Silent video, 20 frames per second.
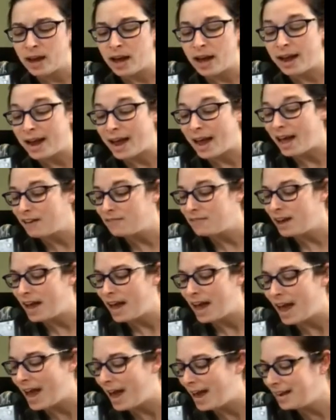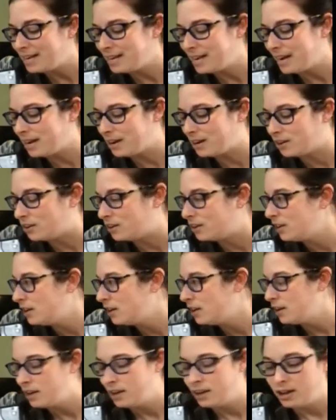I have a hangnail.
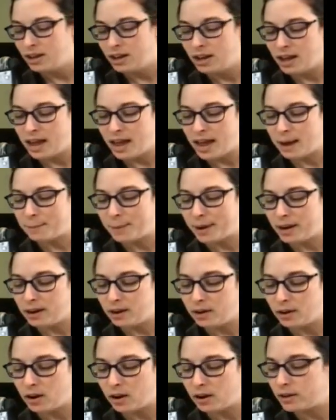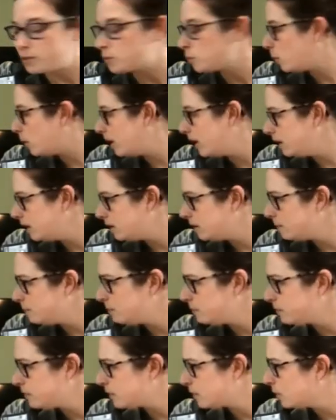And my, heart is what?
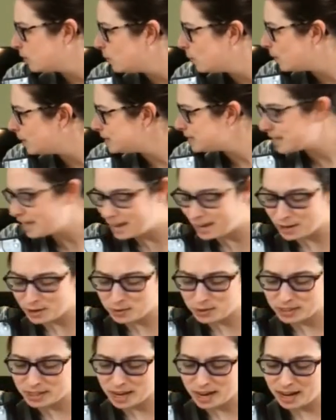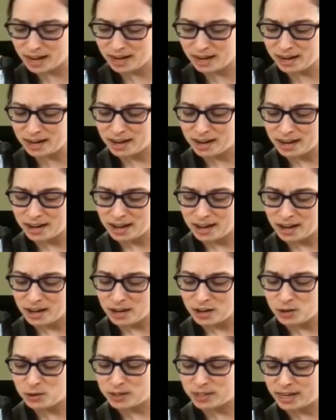What's that you say?
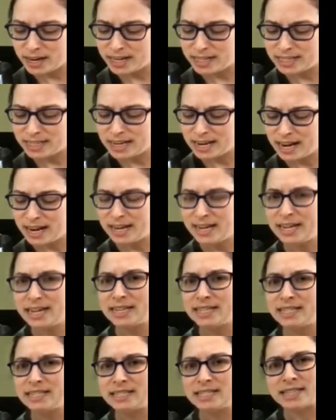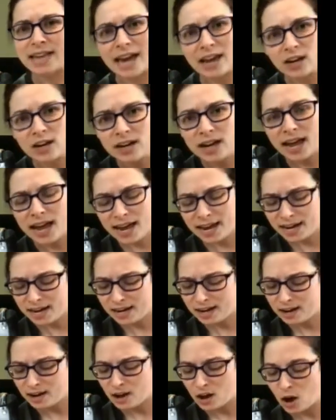You say today is
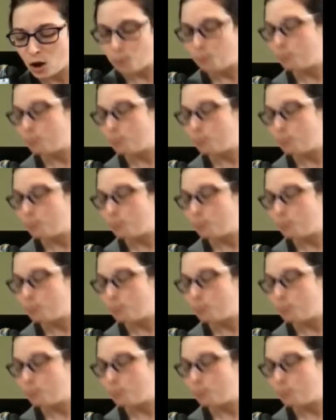Saturday? Oh,